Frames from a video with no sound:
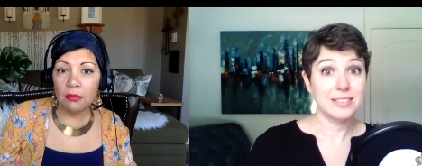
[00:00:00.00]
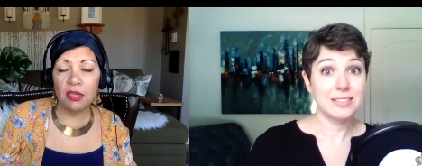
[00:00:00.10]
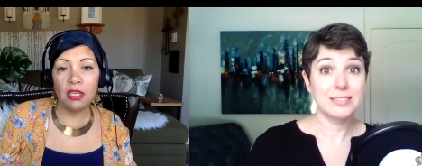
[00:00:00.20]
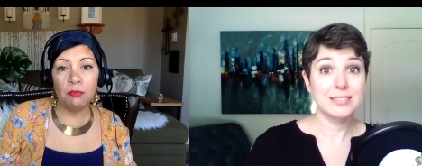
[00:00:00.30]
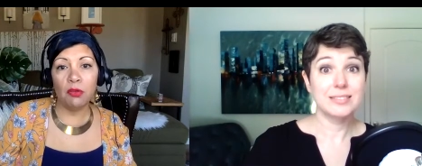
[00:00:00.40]

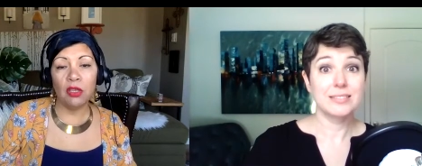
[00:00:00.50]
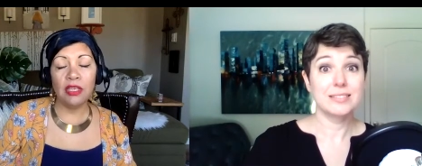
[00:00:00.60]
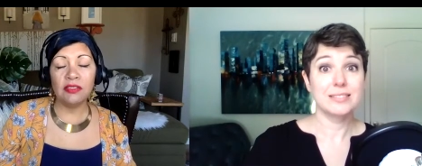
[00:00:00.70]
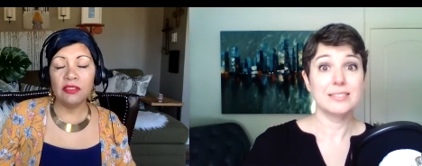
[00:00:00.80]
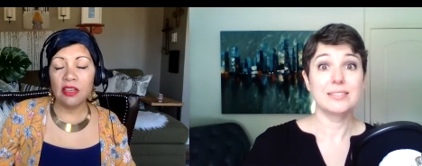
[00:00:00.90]
Speaker 1: people
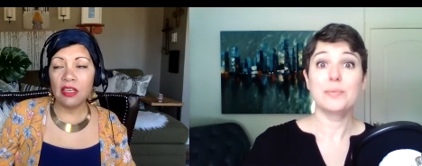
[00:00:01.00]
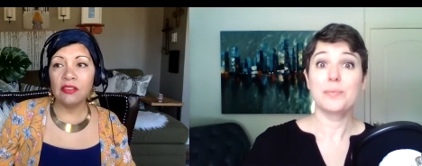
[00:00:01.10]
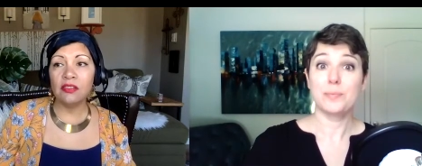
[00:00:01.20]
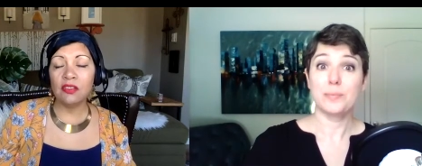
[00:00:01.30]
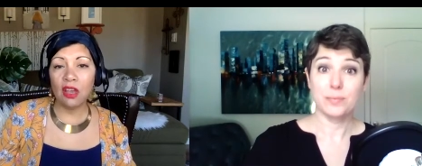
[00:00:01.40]
it
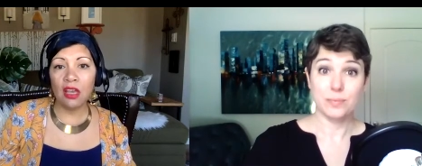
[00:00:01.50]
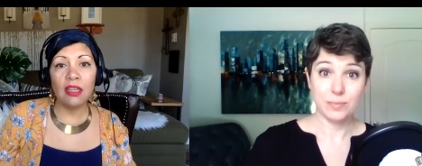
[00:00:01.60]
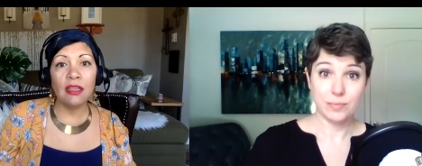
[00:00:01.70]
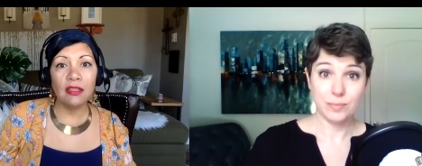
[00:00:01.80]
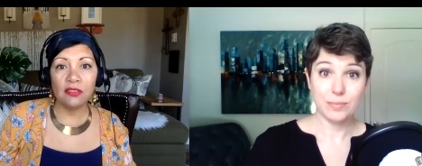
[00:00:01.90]
does not
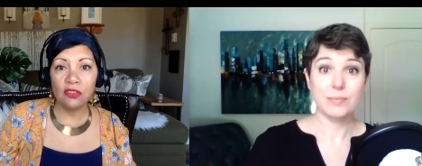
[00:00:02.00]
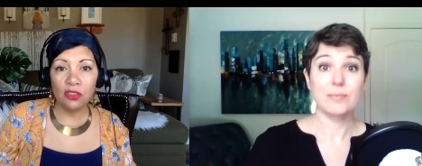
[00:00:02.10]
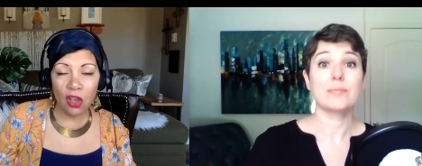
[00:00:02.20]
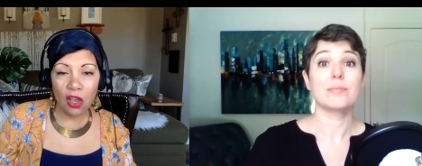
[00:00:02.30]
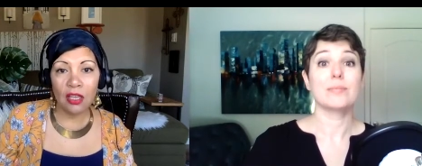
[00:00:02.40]
it is
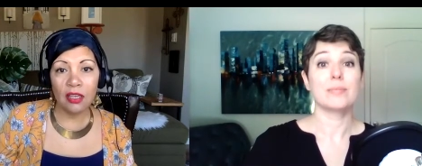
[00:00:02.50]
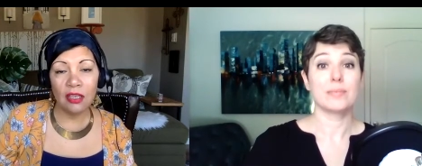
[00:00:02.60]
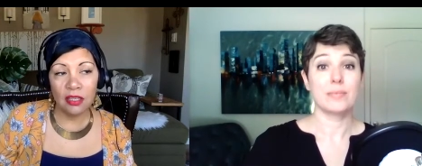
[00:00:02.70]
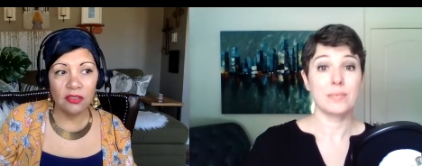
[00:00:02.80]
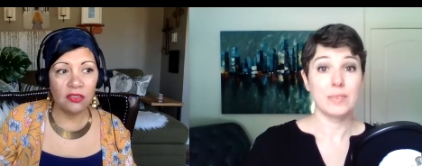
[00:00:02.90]
not
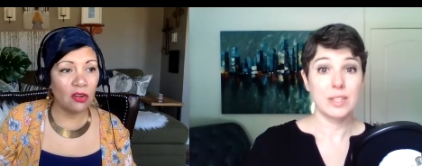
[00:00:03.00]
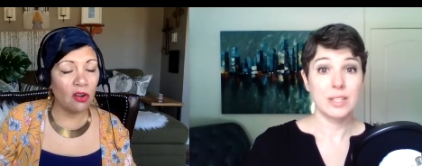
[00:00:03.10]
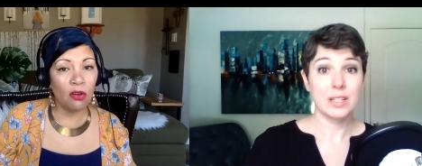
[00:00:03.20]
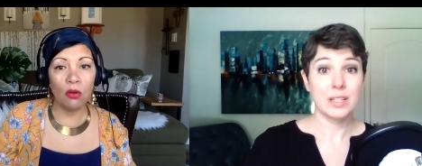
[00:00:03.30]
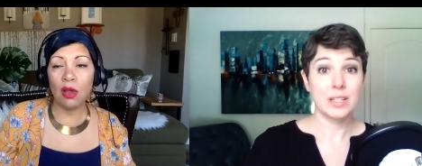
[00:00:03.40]
instant
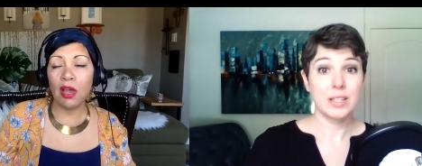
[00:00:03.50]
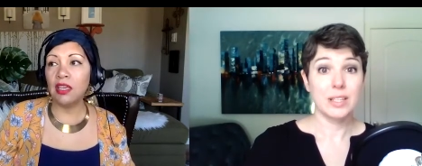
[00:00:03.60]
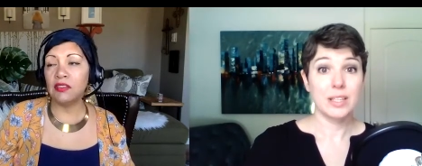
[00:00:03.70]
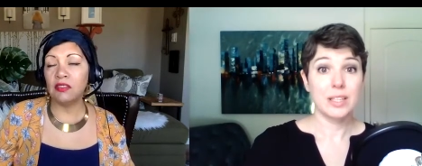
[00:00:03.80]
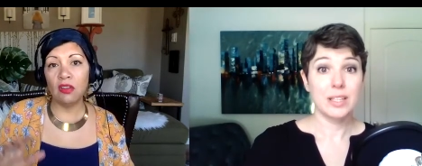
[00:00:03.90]
roi
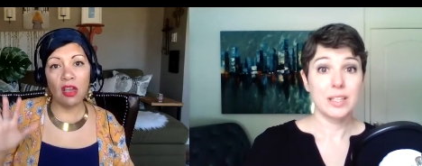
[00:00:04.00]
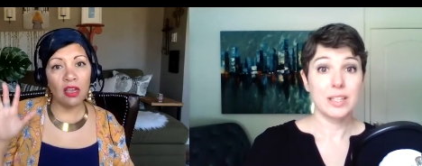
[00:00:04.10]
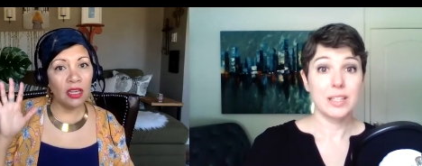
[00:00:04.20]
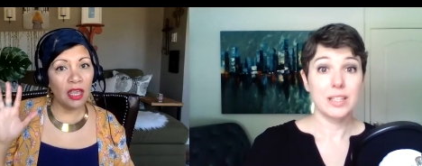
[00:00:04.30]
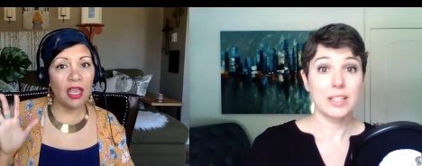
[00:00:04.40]
it's not
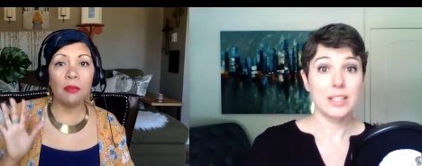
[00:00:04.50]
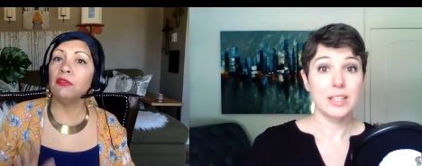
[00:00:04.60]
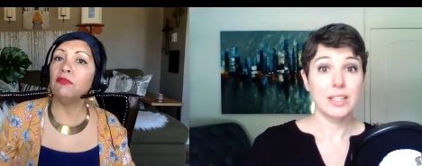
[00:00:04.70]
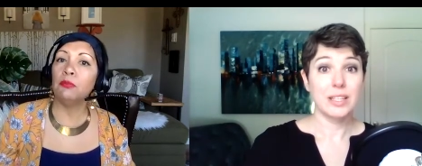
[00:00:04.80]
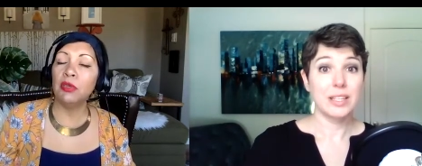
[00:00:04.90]
going to
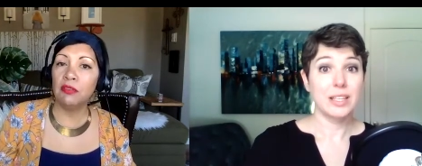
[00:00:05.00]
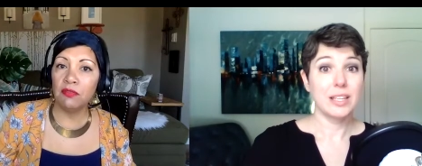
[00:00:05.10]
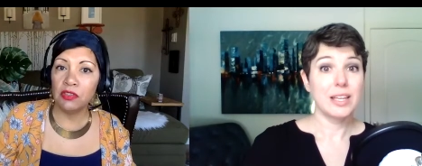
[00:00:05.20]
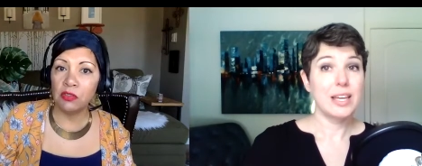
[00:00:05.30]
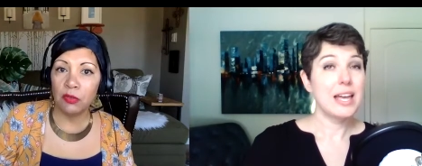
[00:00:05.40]
happen from being
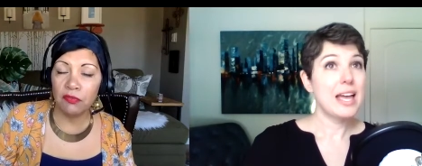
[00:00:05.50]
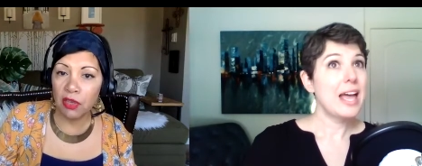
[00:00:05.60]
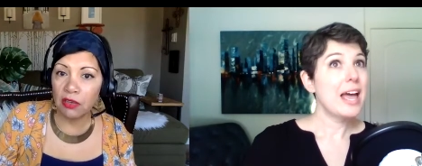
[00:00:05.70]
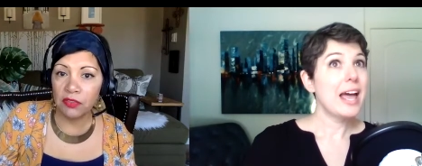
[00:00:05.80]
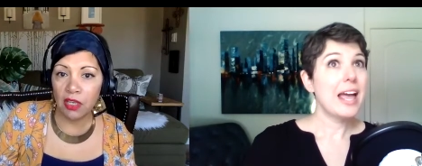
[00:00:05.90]
visible
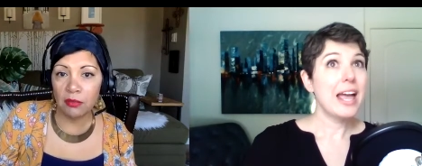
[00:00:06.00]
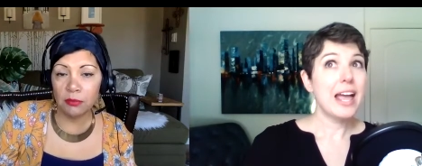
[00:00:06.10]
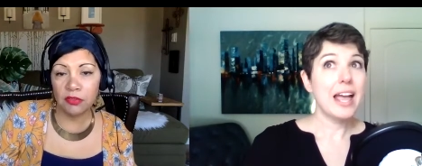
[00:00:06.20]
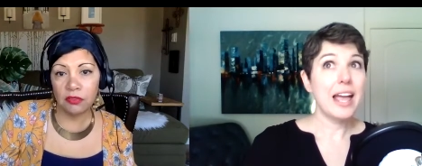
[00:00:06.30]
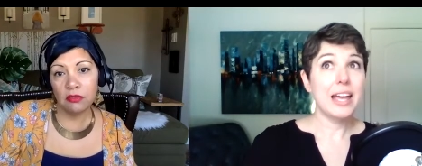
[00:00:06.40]
five
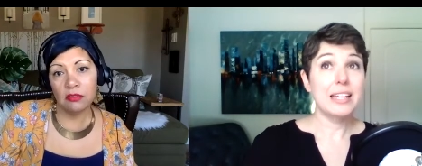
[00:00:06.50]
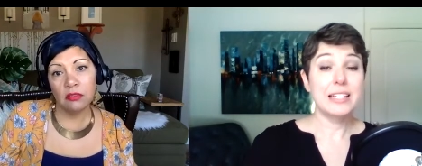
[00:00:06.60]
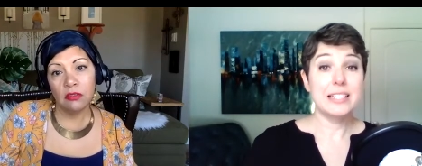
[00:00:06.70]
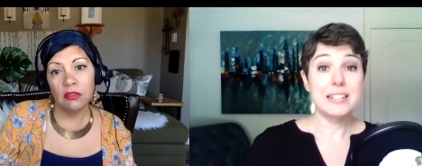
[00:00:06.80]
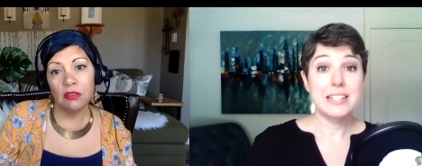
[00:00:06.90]
Speaker 2: times and
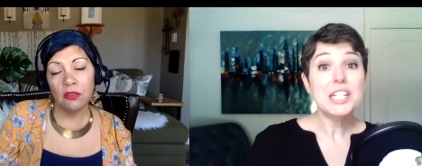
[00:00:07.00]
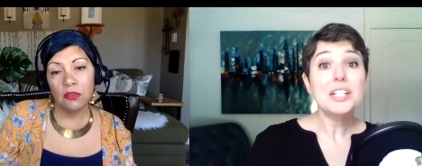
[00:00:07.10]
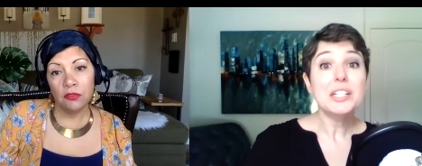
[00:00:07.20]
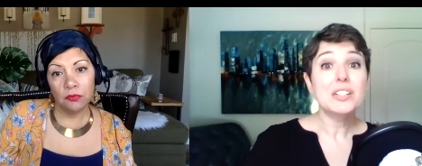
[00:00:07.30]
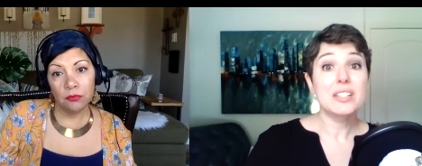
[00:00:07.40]

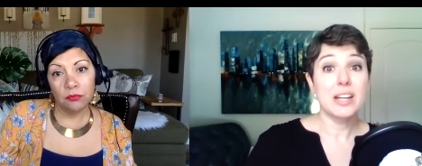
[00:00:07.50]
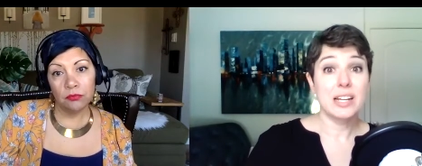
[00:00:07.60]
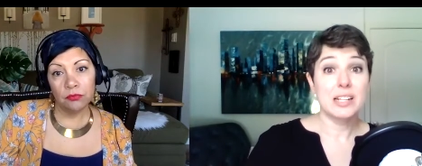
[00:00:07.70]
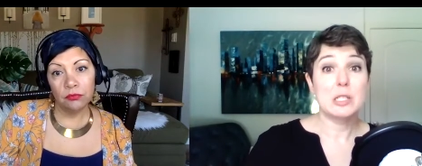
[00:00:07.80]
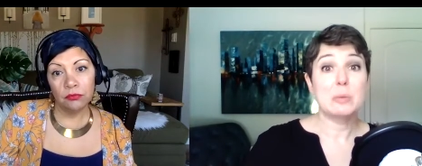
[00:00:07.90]
interior
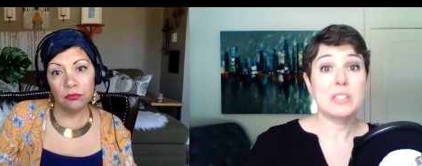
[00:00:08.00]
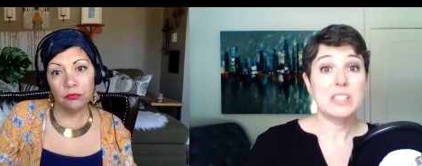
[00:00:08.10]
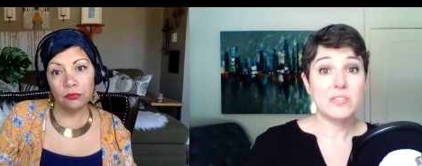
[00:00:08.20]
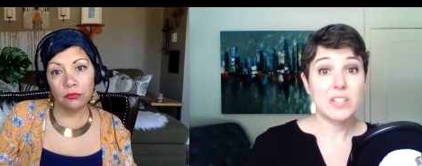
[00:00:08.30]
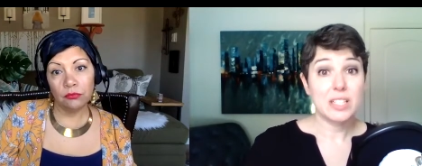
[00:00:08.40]
design
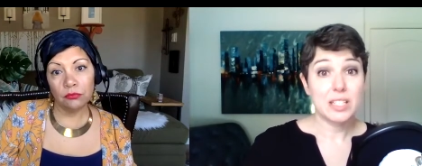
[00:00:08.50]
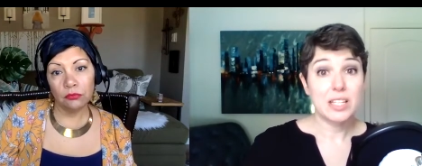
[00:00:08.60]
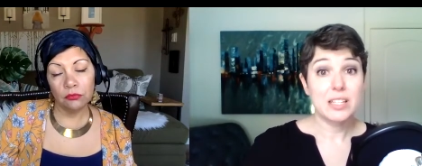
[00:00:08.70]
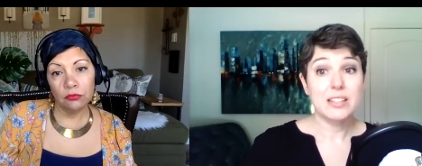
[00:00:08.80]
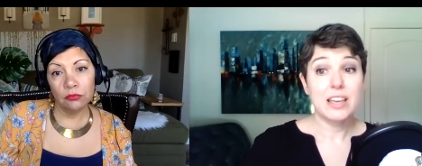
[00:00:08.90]
specifically
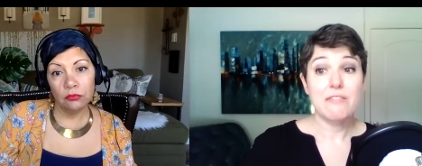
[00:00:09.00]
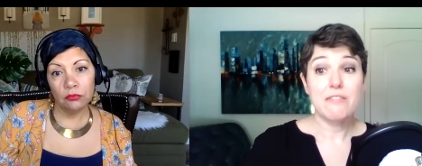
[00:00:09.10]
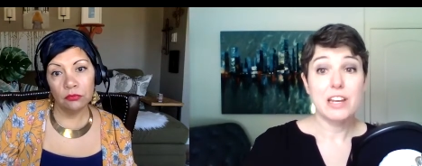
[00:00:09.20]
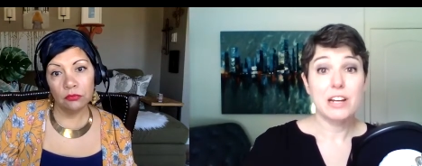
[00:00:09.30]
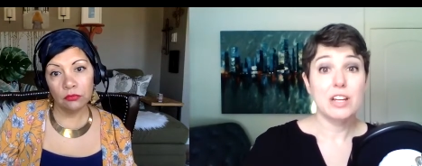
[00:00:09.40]
is a
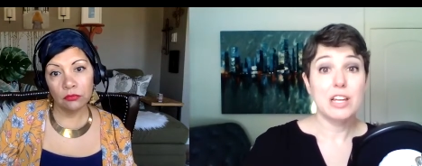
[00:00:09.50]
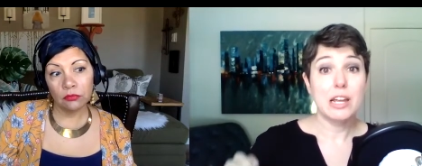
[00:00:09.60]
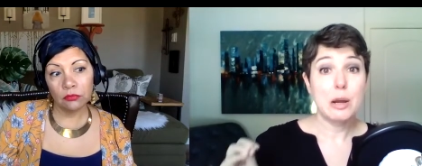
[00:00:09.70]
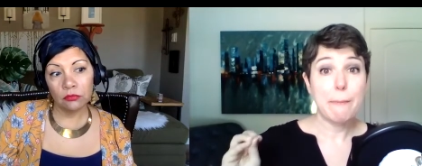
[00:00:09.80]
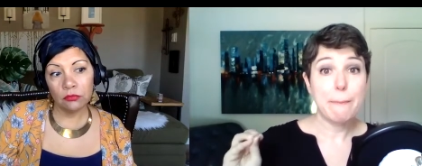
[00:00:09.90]

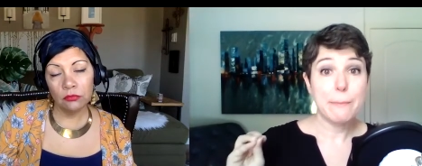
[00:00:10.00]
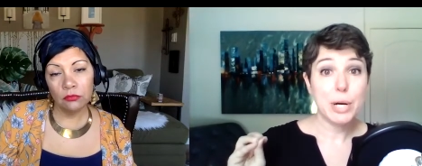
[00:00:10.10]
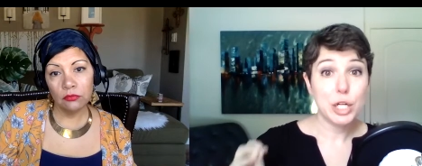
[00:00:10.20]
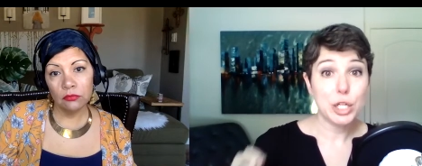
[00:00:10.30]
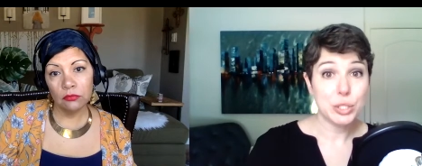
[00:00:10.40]
very
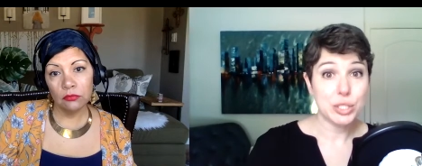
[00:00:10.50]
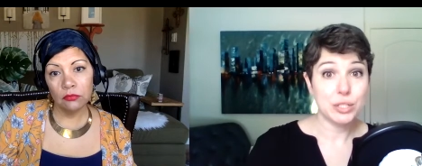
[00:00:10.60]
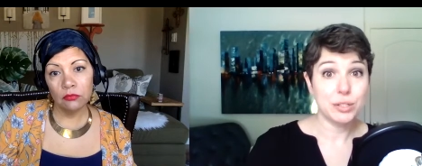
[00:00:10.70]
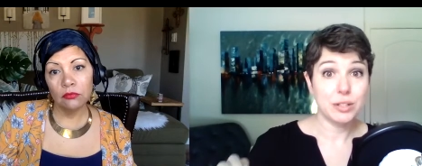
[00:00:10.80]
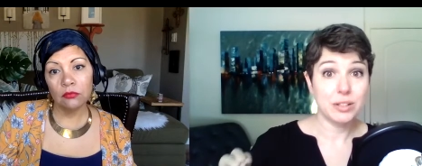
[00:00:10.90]

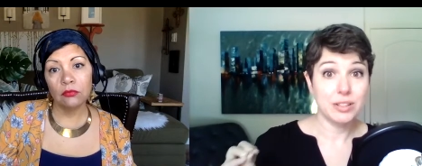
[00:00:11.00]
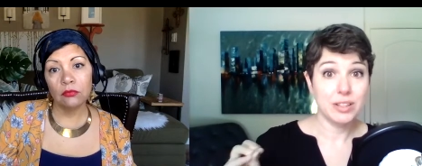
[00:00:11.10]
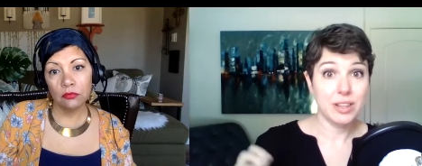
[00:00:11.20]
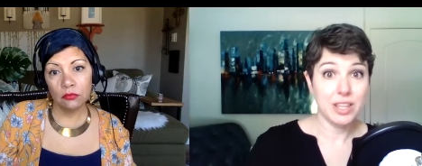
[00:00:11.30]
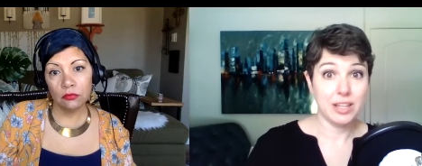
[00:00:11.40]
personal
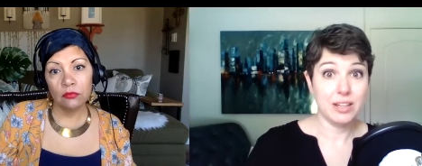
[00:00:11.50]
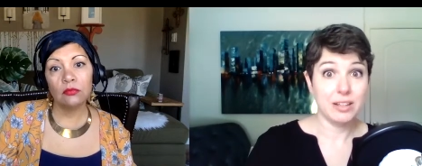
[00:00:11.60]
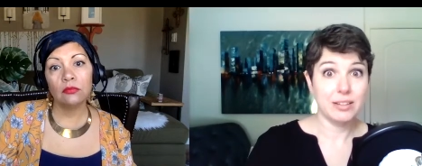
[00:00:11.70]
thing